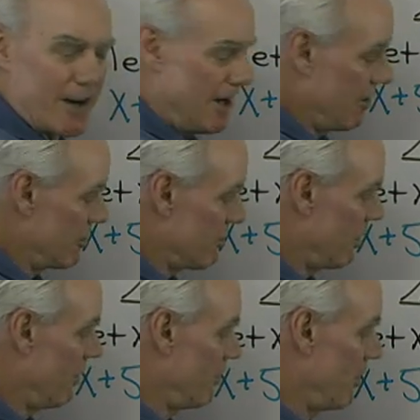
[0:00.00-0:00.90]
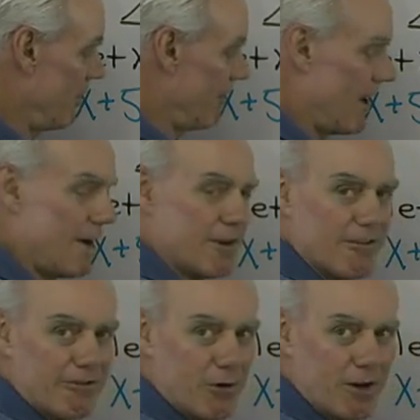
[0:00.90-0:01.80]
112.5,
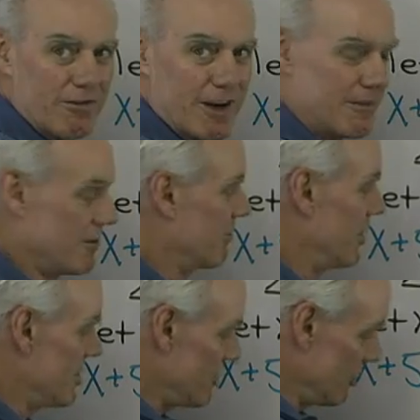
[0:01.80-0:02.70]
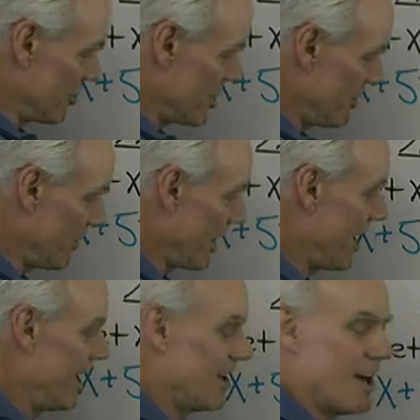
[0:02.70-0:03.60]
and 45 degrees, you'll see what I
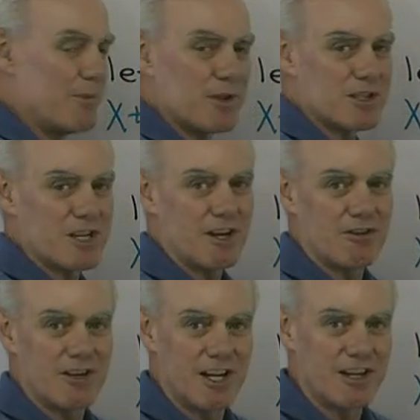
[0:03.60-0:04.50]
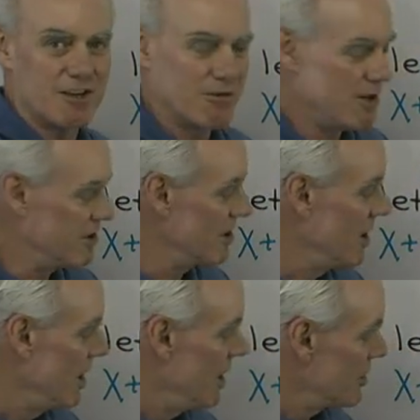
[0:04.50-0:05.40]
end up with is 180 degrees.
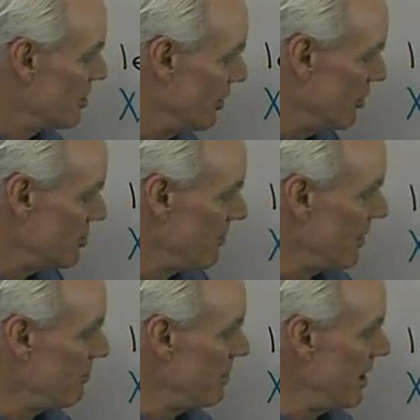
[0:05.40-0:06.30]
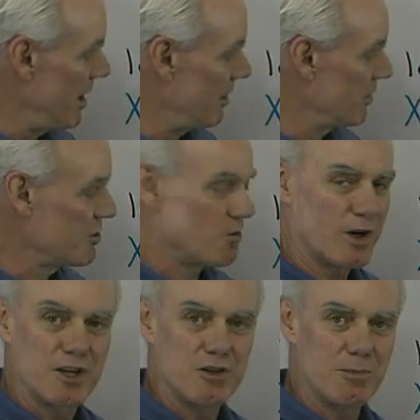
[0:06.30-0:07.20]
So here's my three angles,
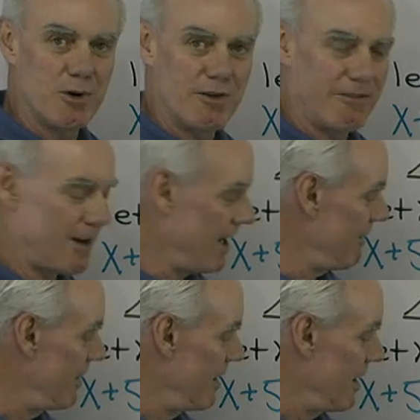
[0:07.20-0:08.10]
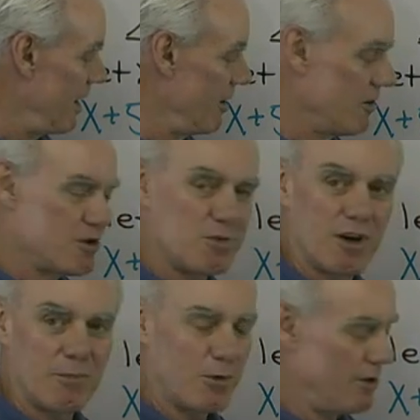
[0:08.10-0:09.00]
22.5,
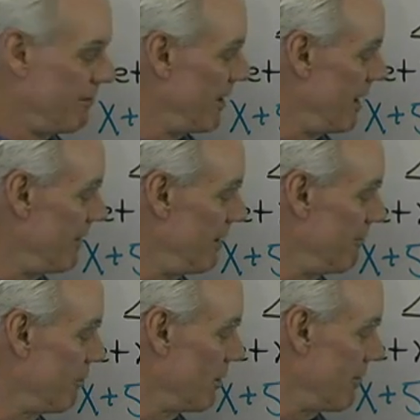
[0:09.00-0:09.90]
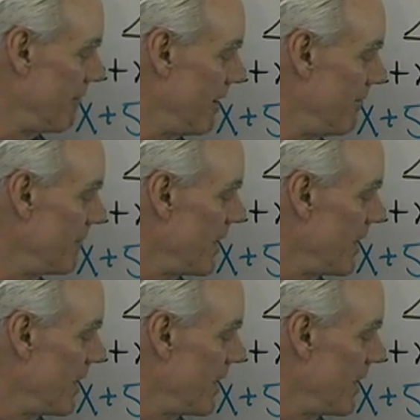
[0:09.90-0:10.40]
112.5, and 45.